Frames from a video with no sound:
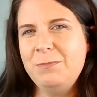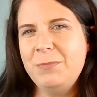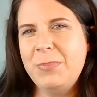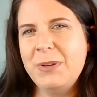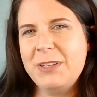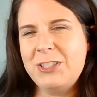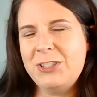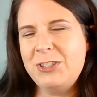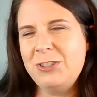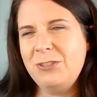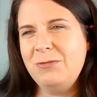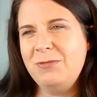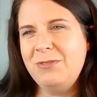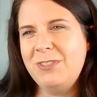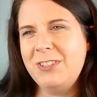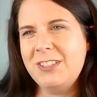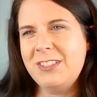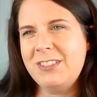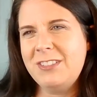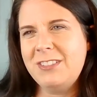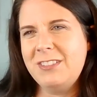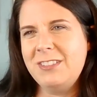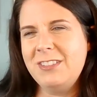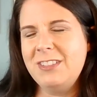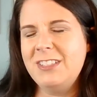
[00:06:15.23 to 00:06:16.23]
but you
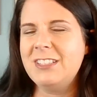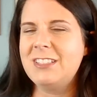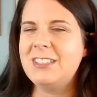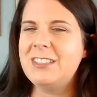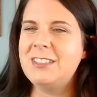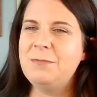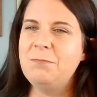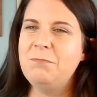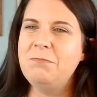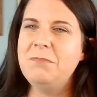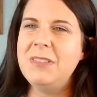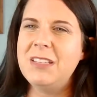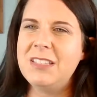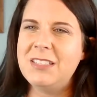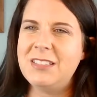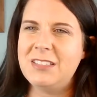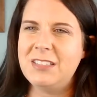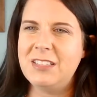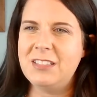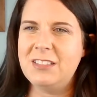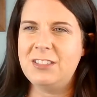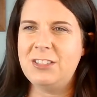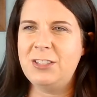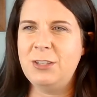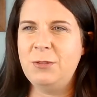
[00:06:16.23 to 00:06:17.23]
just dismiss
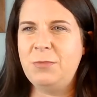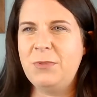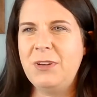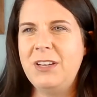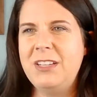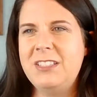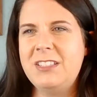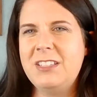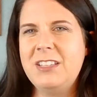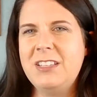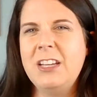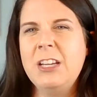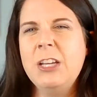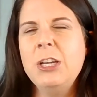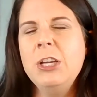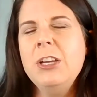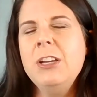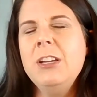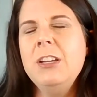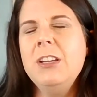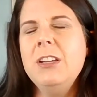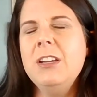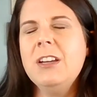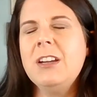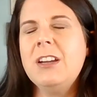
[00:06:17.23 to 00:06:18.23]
it super easily
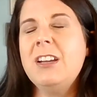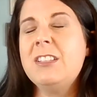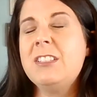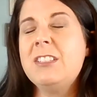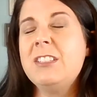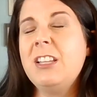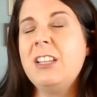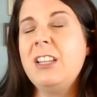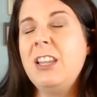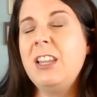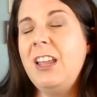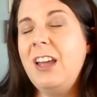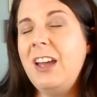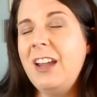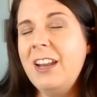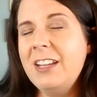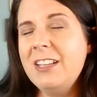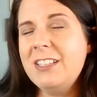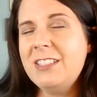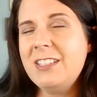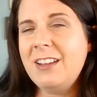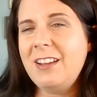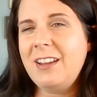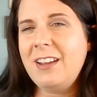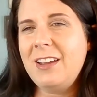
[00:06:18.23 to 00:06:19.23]
because a lot
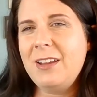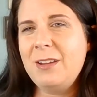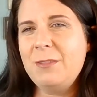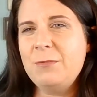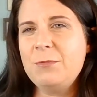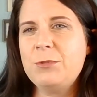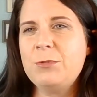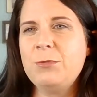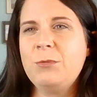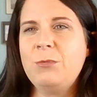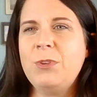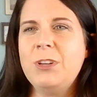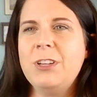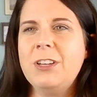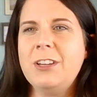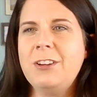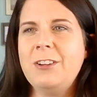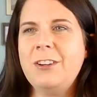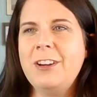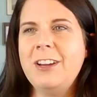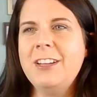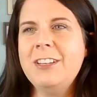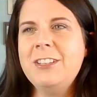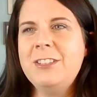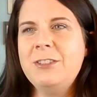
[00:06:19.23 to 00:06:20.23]
of times what
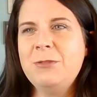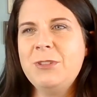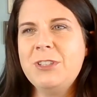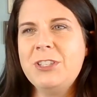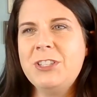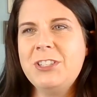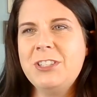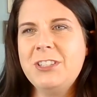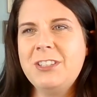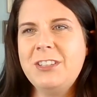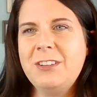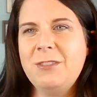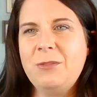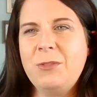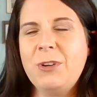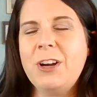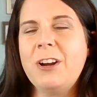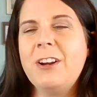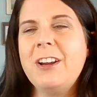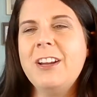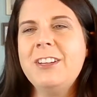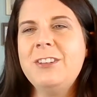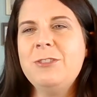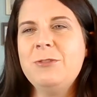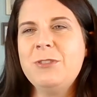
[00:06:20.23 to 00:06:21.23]
your intuition what
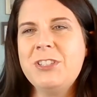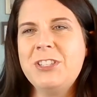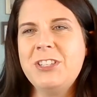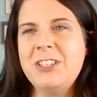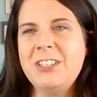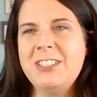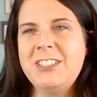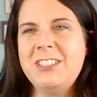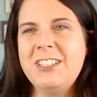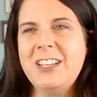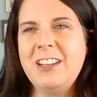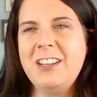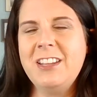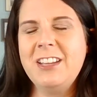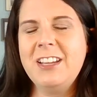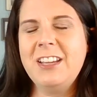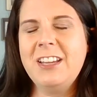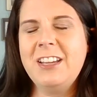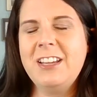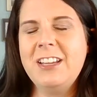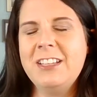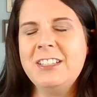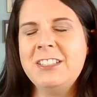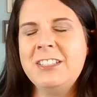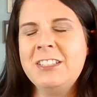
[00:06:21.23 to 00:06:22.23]
our intuition is telling
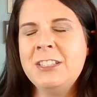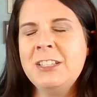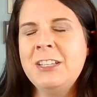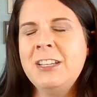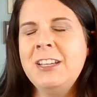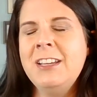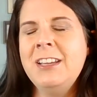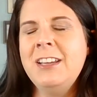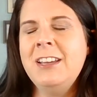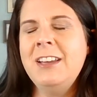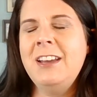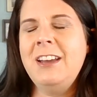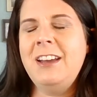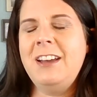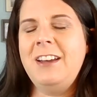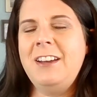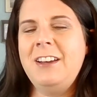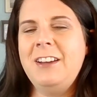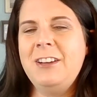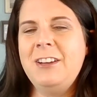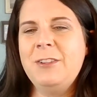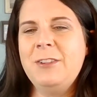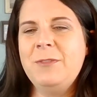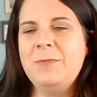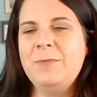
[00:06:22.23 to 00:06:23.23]
us
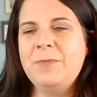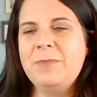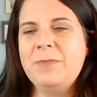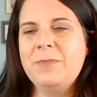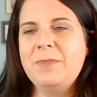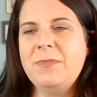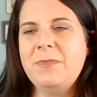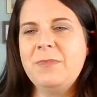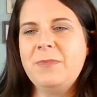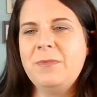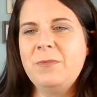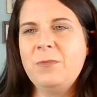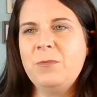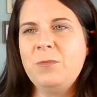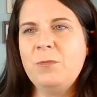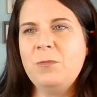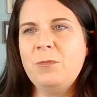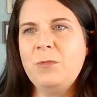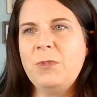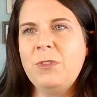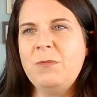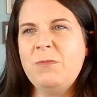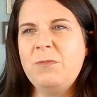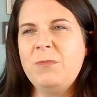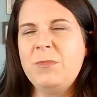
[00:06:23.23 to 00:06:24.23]
um,
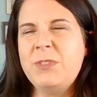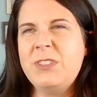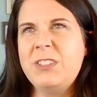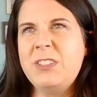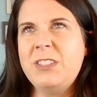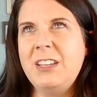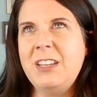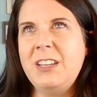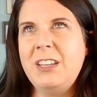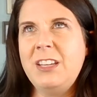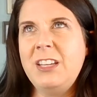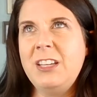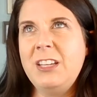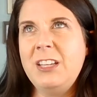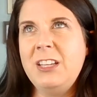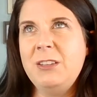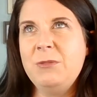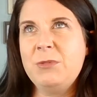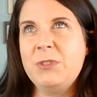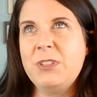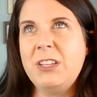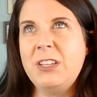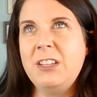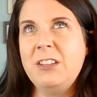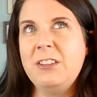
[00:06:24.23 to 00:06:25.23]

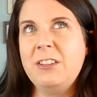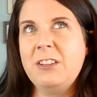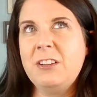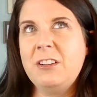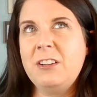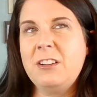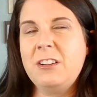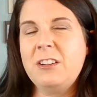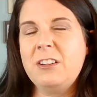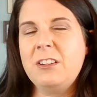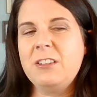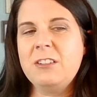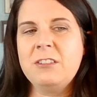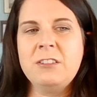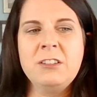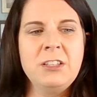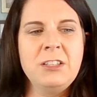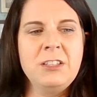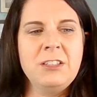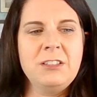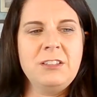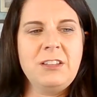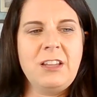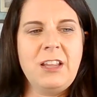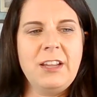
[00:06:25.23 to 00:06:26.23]
seems either
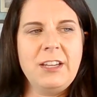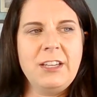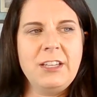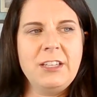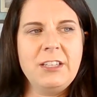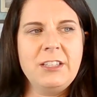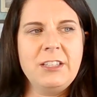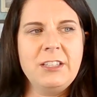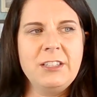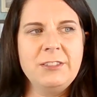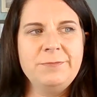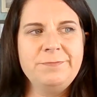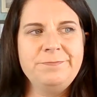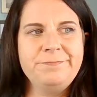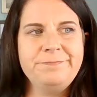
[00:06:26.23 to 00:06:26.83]
like